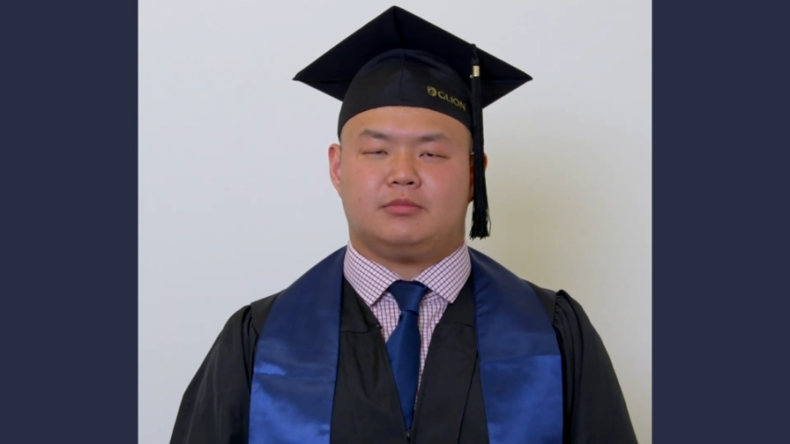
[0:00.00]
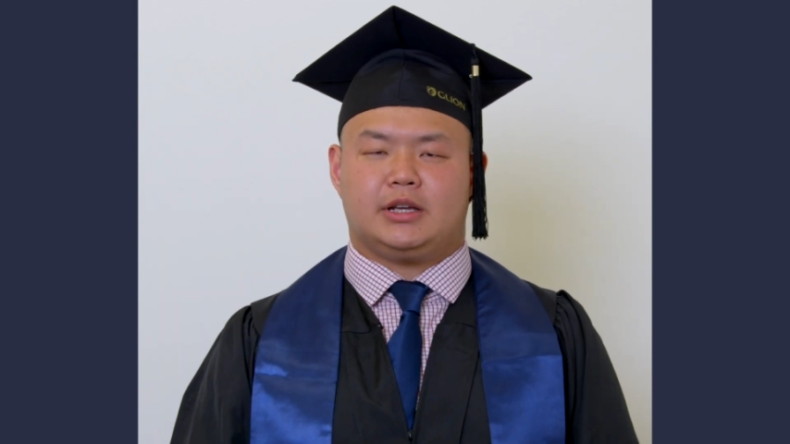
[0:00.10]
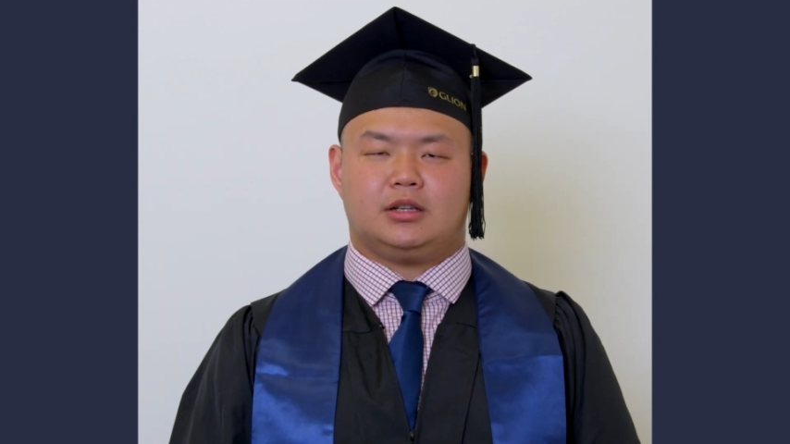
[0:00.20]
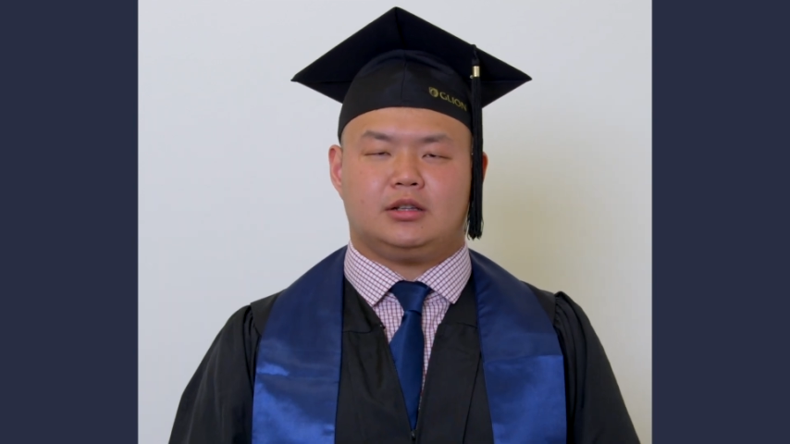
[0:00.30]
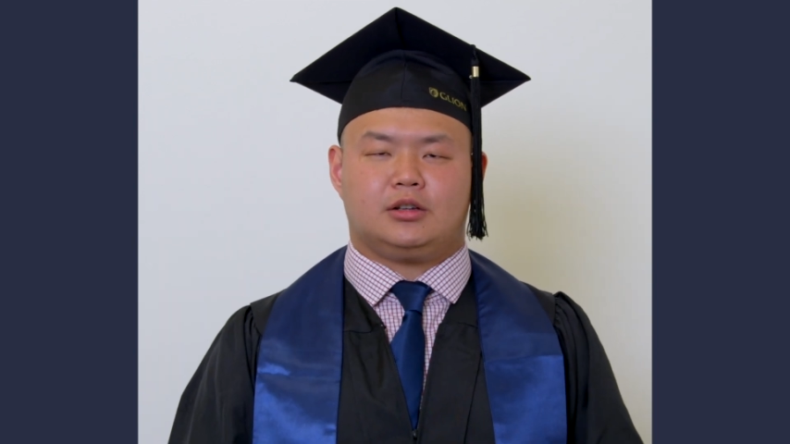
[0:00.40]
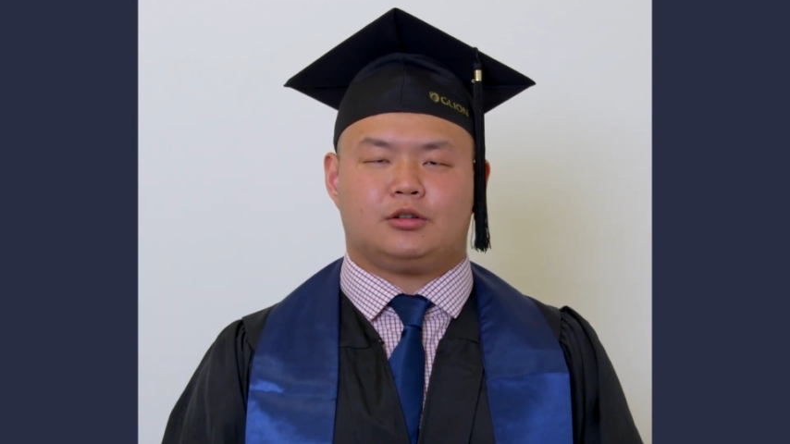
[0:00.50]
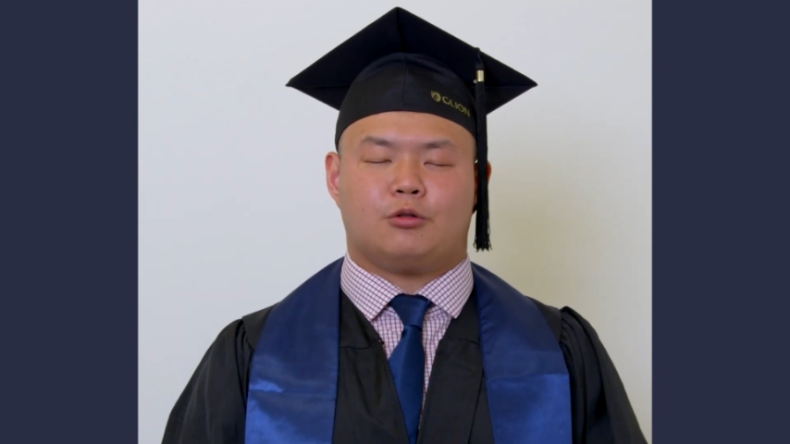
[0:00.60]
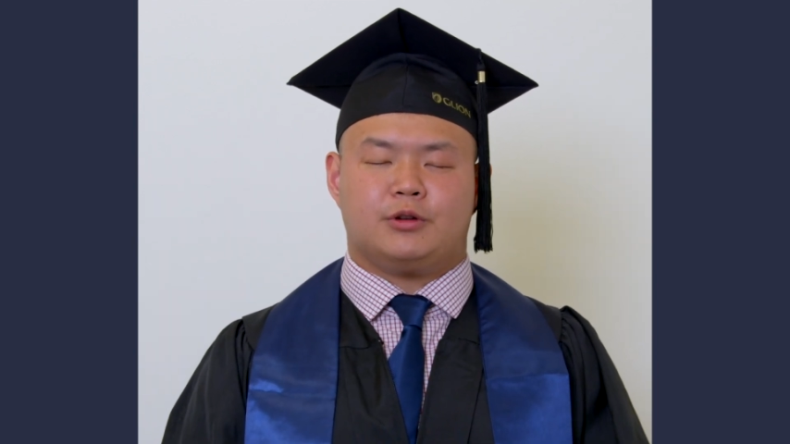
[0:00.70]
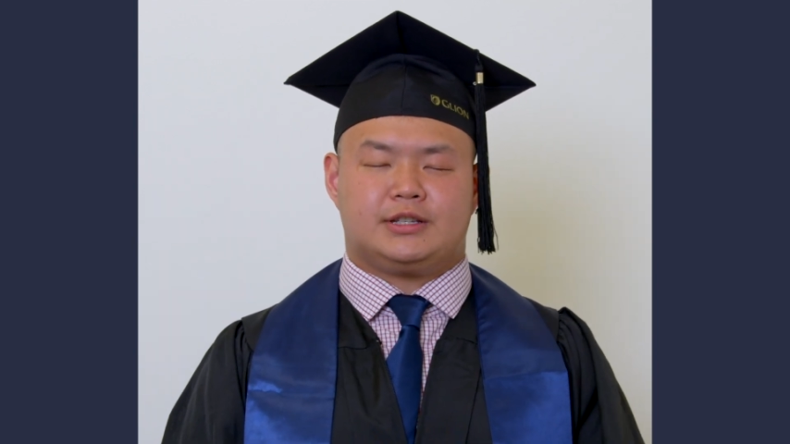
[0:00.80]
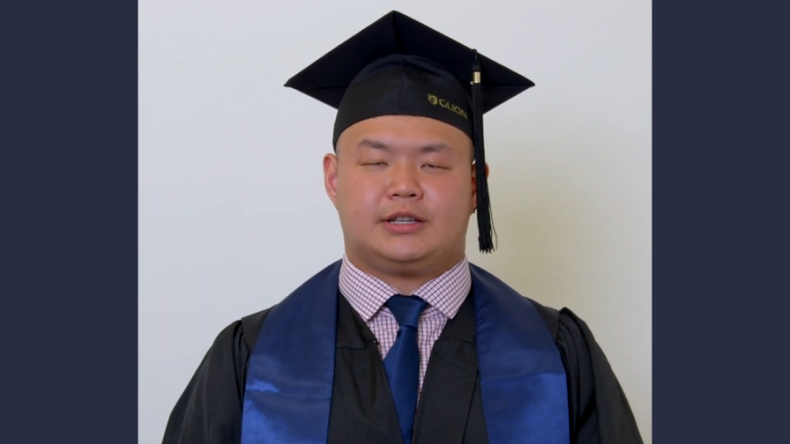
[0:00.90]
that
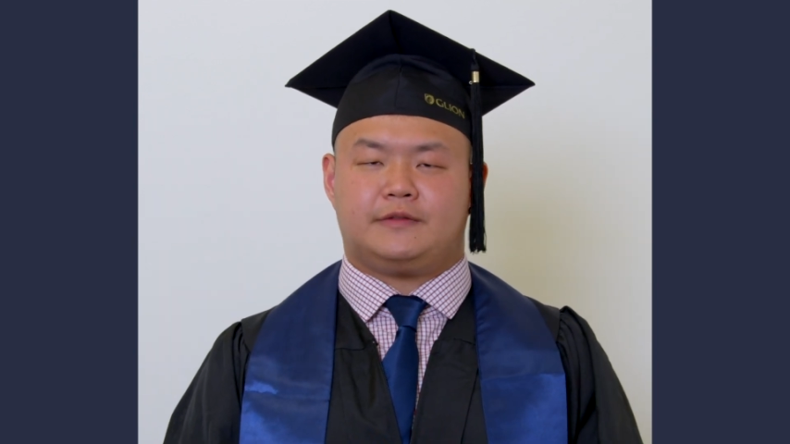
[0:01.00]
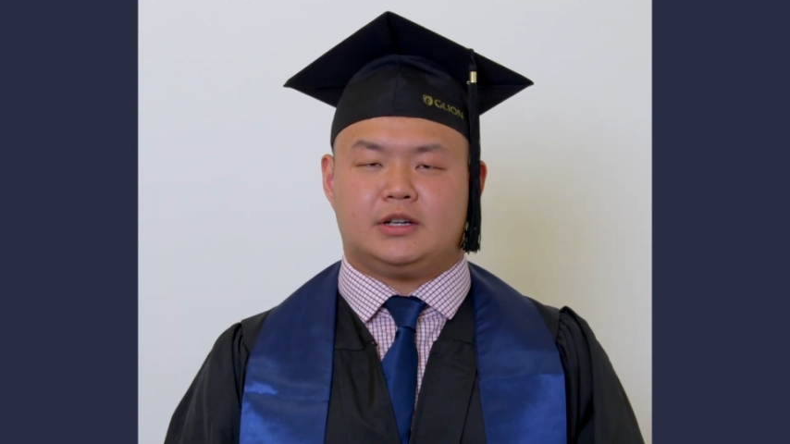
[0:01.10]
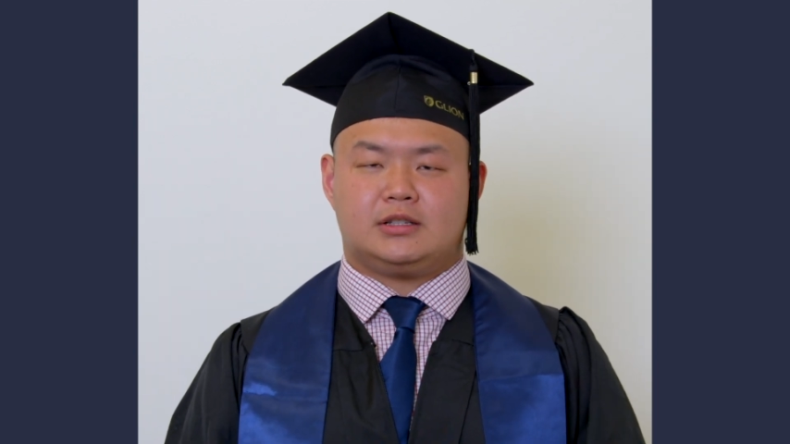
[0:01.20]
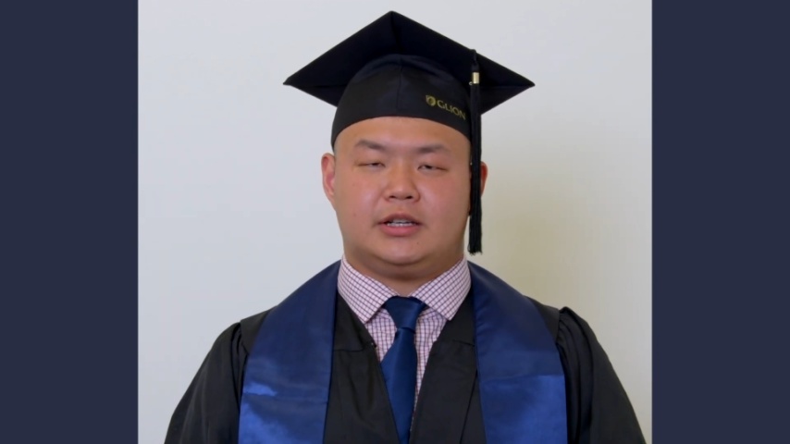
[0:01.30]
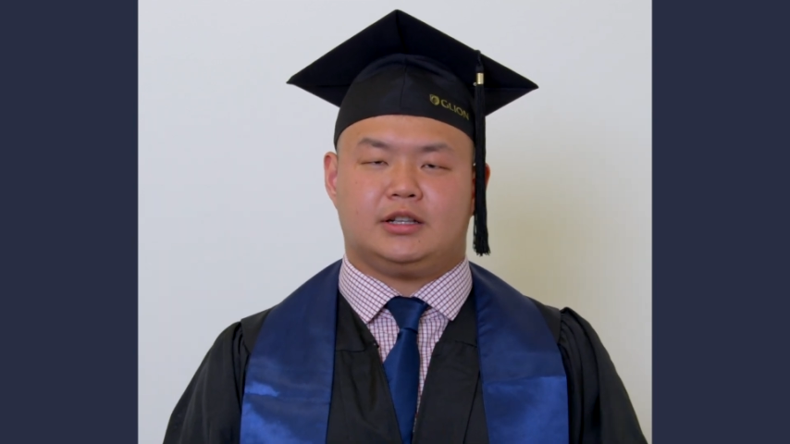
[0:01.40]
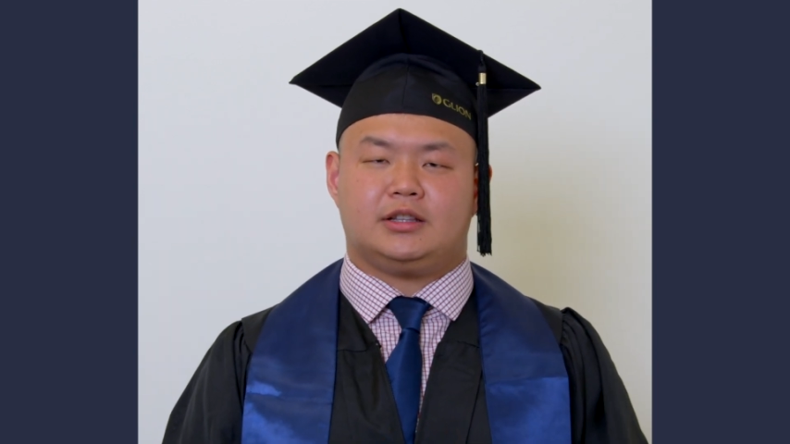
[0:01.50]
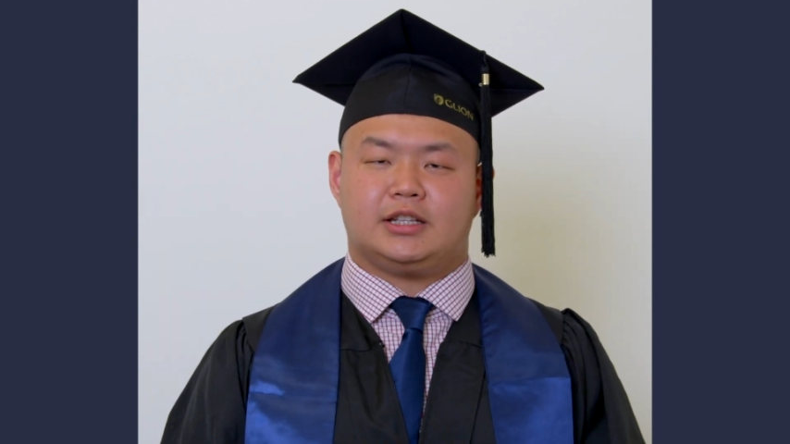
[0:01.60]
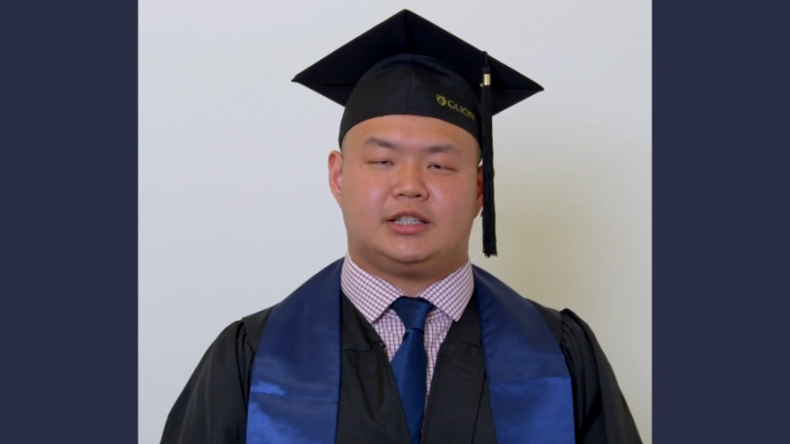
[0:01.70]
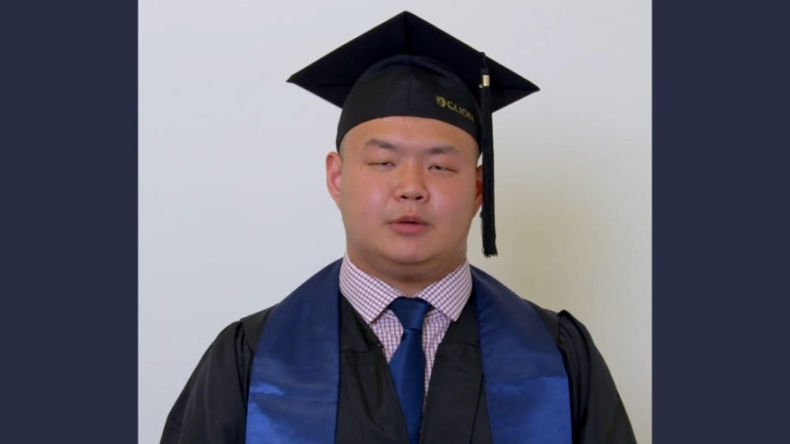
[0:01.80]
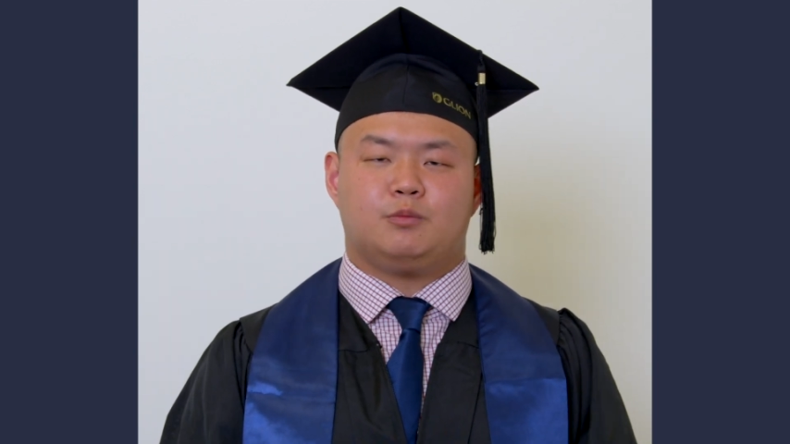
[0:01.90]
cohesiveness and
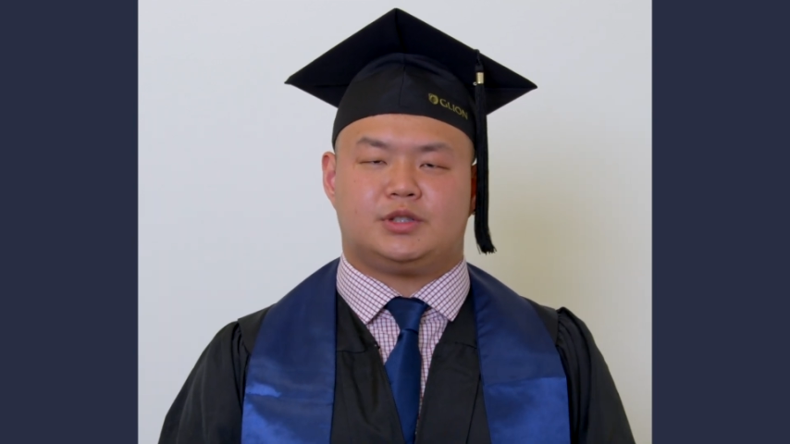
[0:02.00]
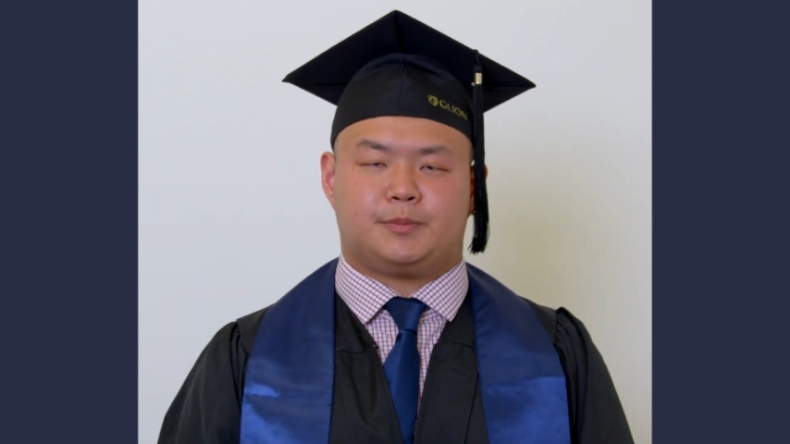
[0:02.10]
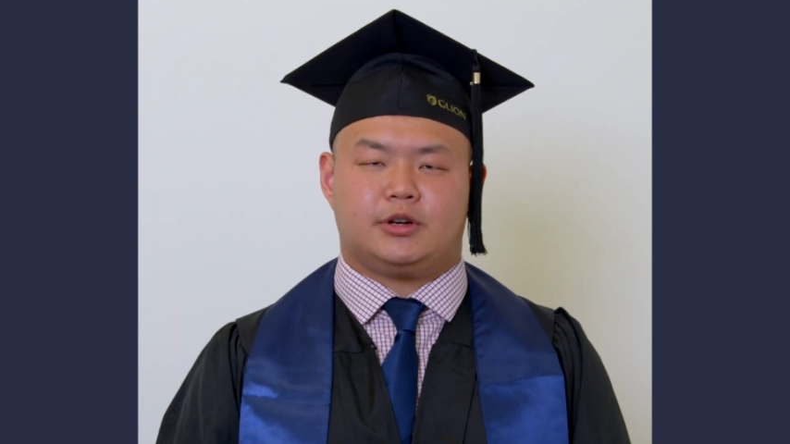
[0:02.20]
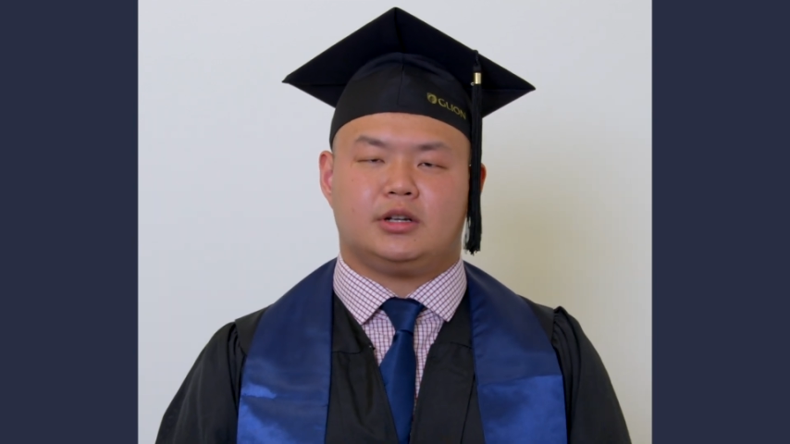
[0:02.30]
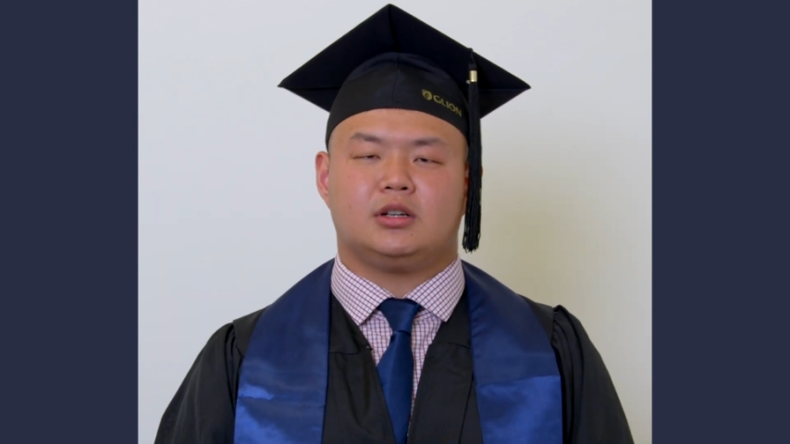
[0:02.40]
that team spirit.